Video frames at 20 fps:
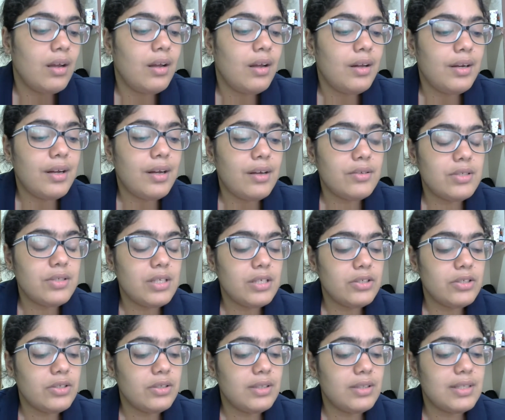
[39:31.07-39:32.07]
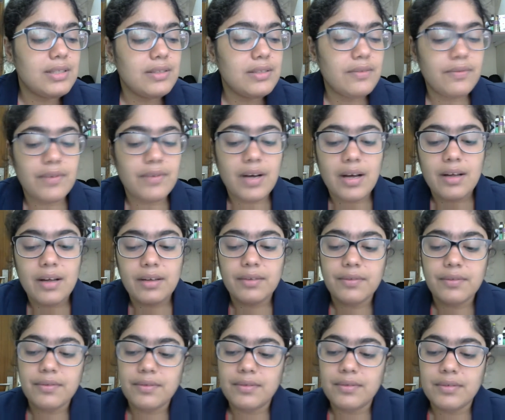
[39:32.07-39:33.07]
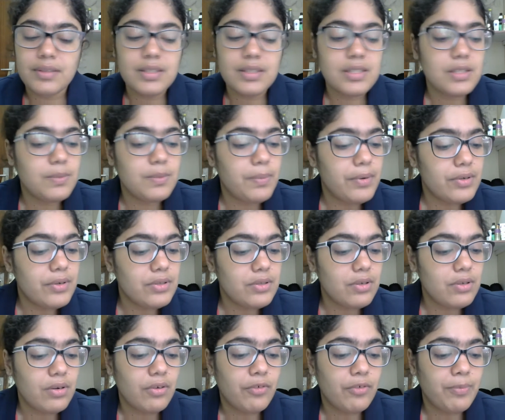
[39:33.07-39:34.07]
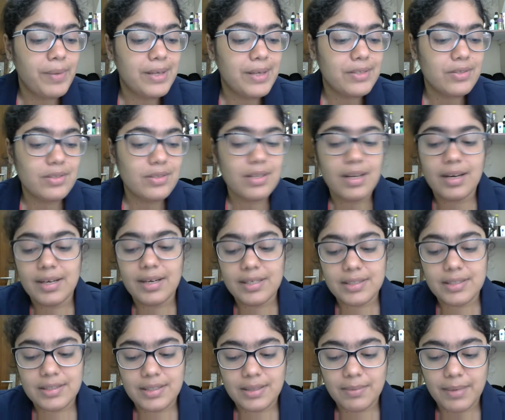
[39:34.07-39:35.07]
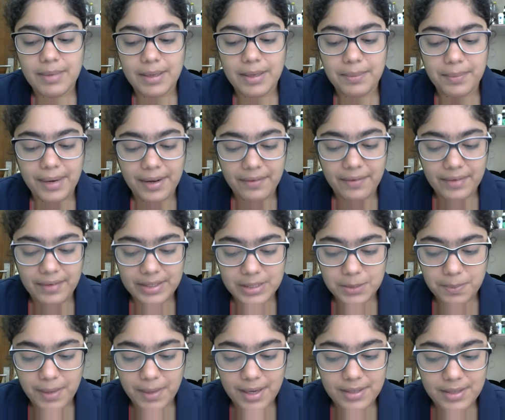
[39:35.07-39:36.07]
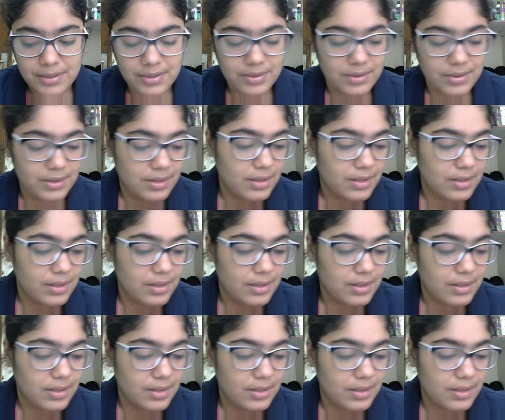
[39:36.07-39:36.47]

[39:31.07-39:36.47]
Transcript: Now, section 35, disposal of person arrested by private person.